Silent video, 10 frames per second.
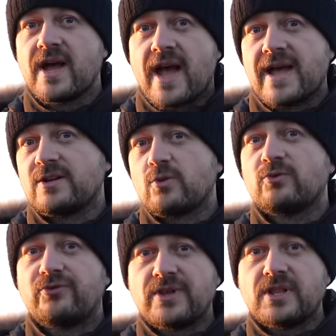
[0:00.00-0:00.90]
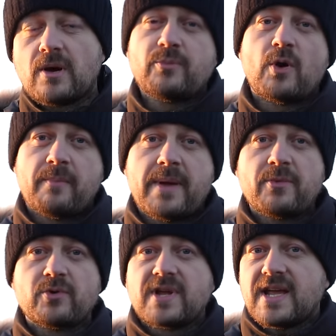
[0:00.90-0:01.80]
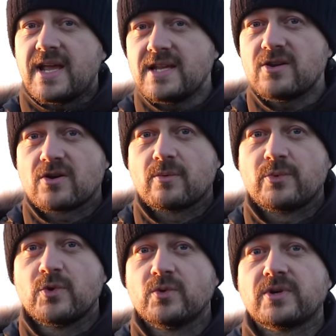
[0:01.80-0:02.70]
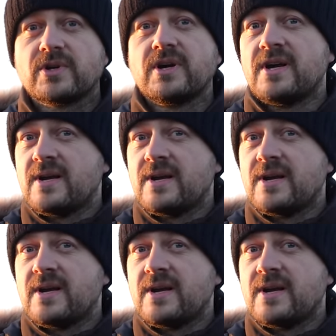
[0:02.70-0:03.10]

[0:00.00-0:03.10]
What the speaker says: and don't fill up your memory in your computer